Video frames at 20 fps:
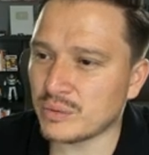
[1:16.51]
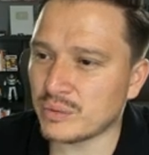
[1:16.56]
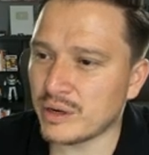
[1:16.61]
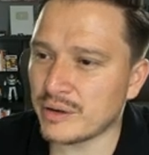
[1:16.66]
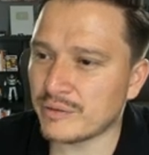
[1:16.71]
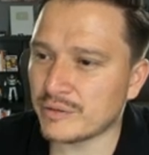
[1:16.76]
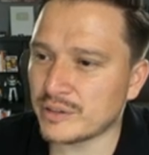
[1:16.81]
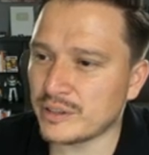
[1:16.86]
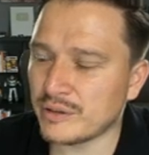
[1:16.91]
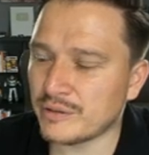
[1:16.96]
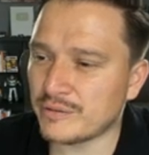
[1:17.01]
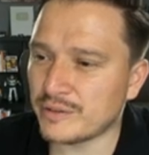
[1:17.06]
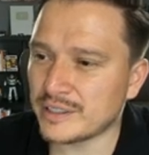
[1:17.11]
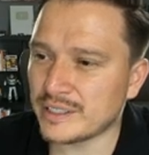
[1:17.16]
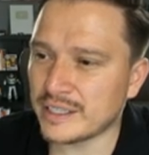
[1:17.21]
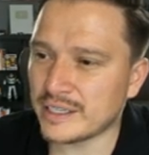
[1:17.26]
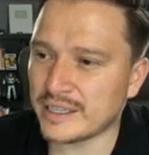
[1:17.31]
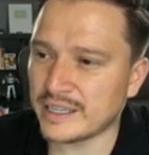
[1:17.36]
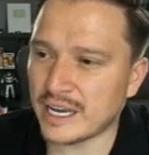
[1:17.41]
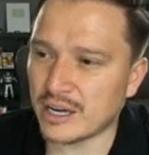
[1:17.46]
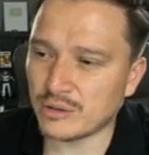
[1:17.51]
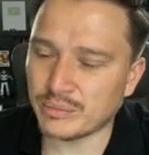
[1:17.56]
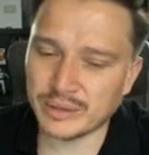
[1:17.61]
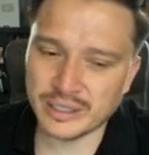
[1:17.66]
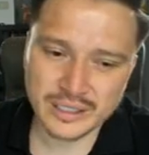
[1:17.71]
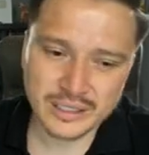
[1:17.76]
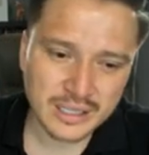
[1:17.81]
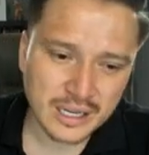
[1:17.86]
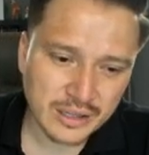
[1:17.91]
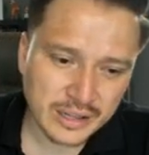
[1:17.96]
to wait for the official
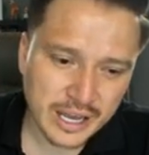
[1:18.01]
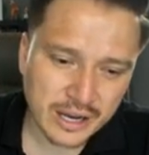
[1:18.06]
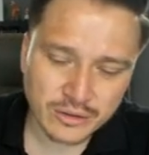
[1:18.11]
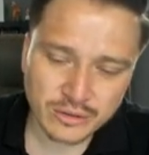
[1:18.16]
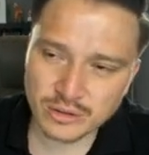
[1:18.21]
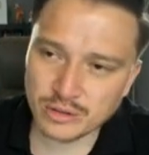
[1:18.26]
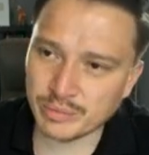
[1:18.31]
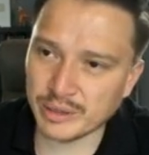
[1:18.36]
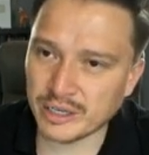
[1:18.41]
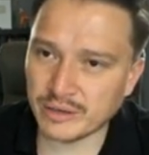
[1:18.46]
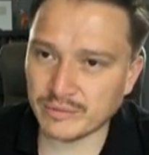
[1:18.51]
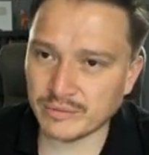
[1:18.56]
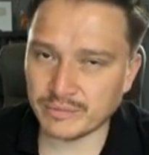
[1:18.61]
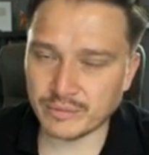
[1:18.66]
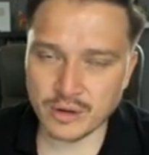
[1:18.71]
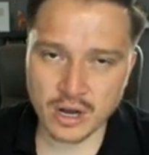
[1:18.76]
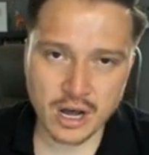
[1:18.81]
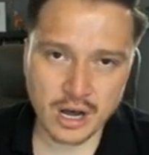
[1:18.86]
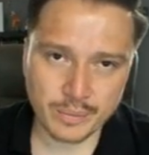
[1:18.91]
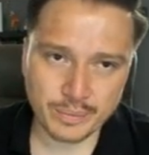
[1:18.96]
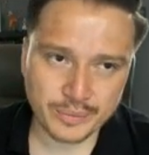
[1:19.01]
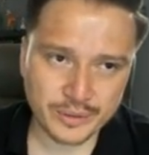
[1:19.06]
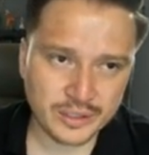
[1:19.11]
announcement announcement of C O T P